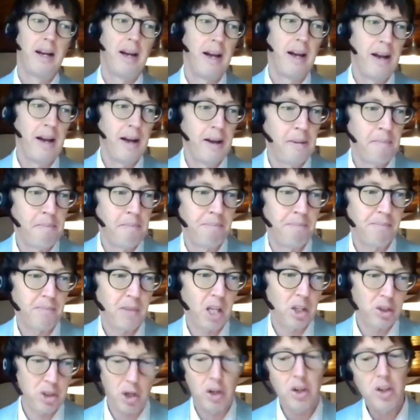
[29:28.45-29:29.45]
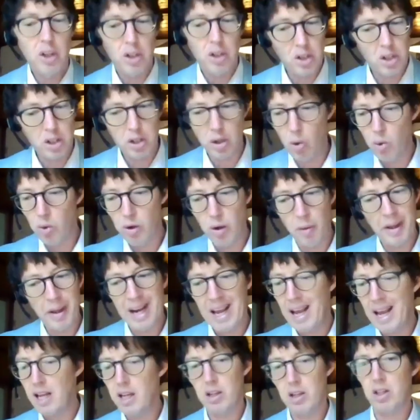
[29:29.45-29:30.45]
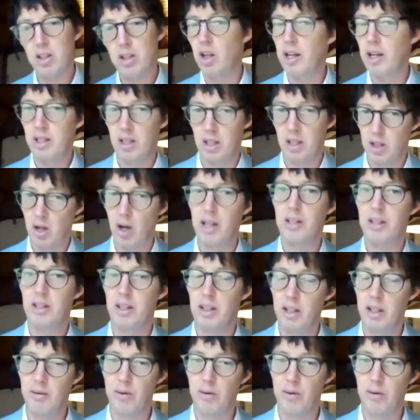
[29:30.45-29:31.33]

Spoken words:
So you're still, no matter how you slice and dice it,